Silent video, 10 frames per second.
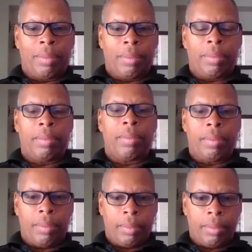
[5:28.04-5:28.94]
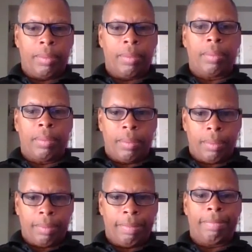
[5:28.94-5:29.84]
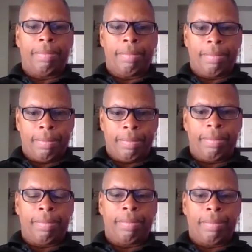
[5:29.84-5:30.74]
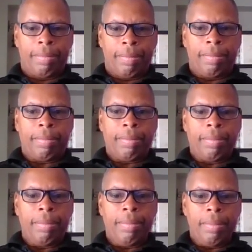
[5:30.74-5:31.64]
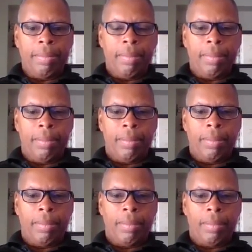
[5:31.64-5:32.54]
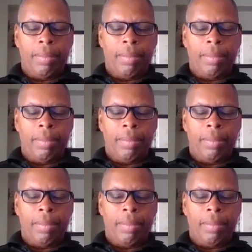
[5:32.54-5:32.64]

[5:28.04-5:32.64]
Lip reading: The person shown says nothing.